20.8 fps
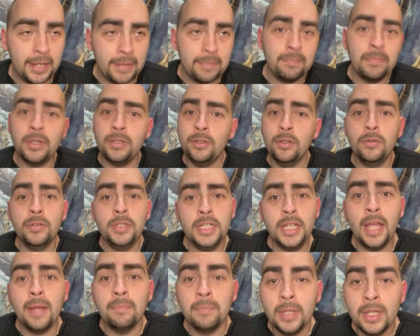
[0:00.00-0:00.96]
I'm a new
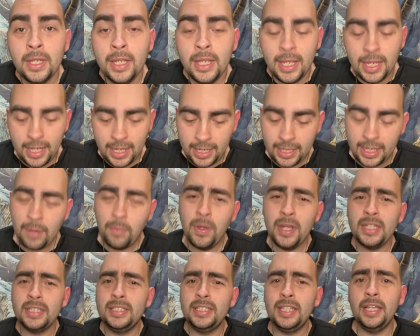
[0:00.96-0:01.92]
DM, and I
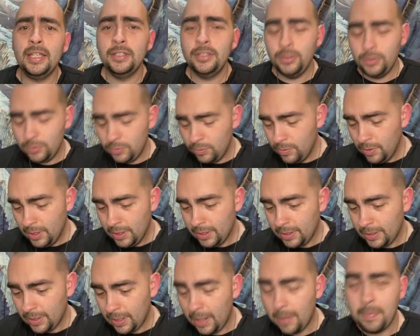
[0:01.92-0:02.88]
want to tell you
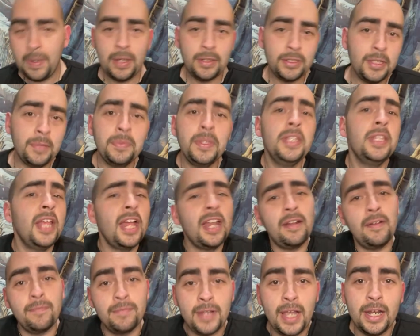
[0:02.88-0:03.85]
about something that
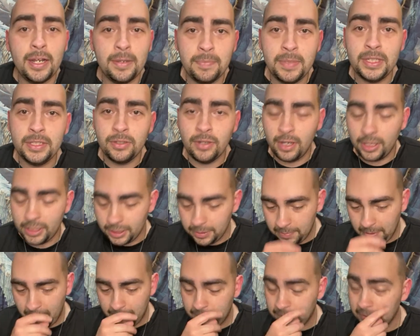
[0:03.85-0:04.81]
I've kind of been talking
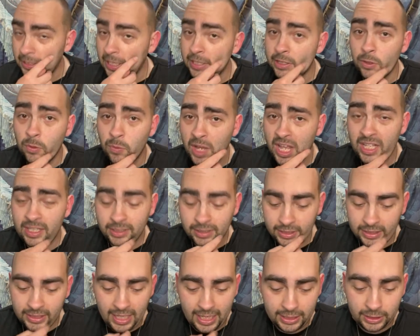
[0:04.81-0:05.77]
about for like the
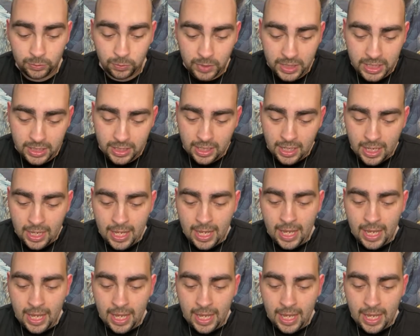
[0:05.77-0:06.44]
last week,